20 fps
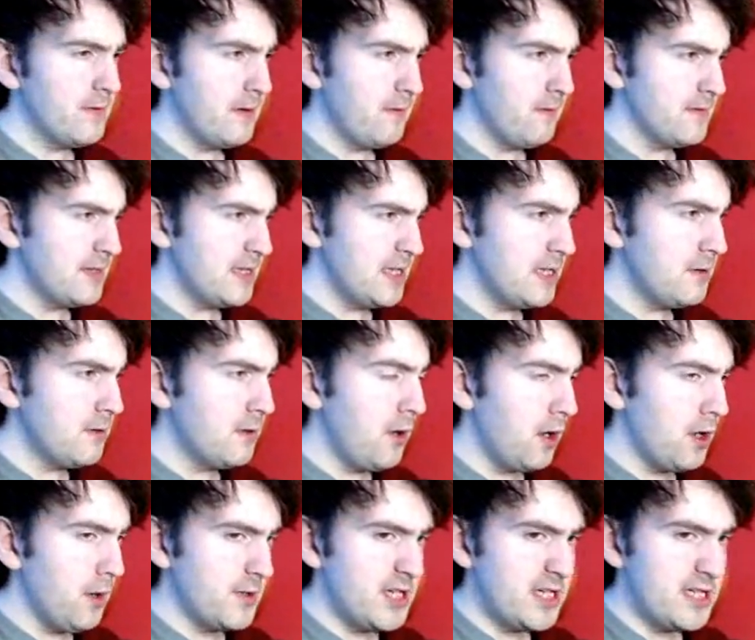obviously you
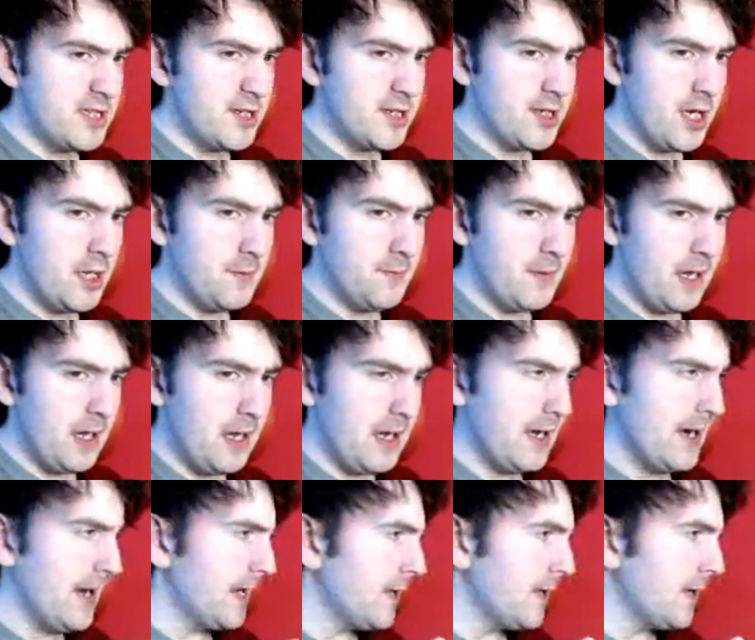got obviously to go
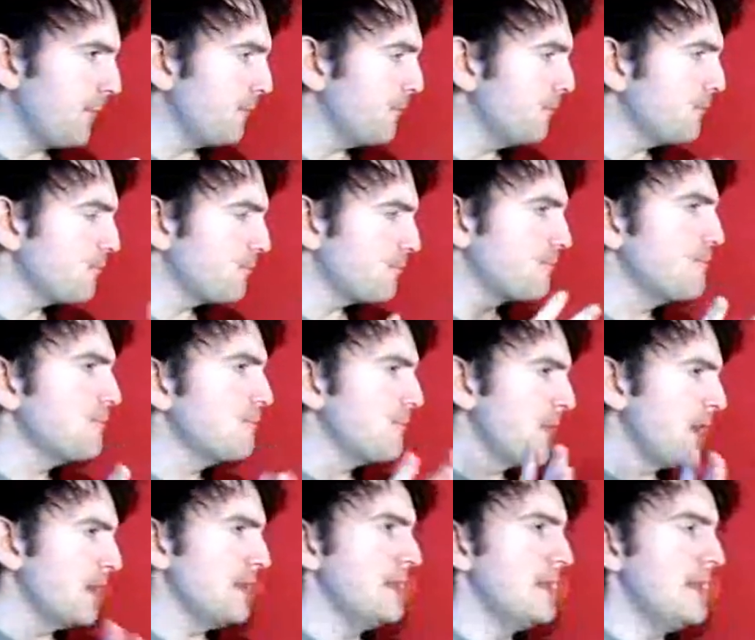behind
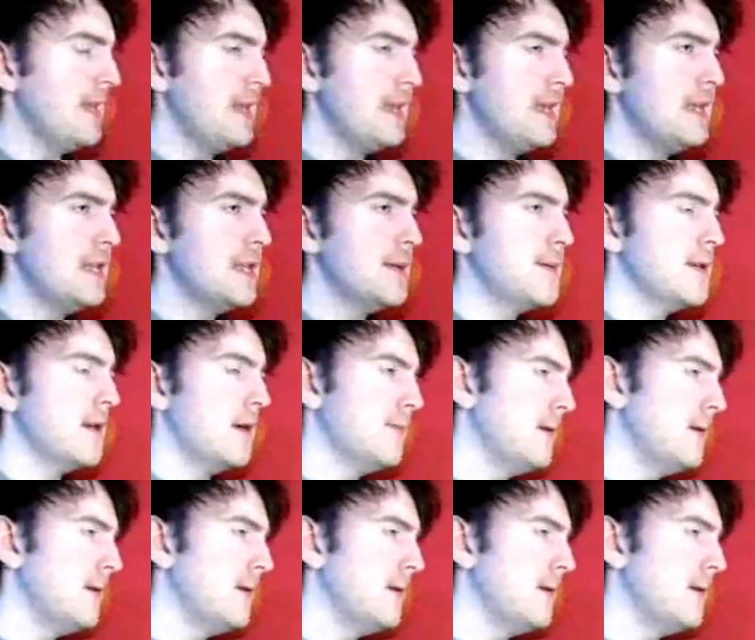the scenes of a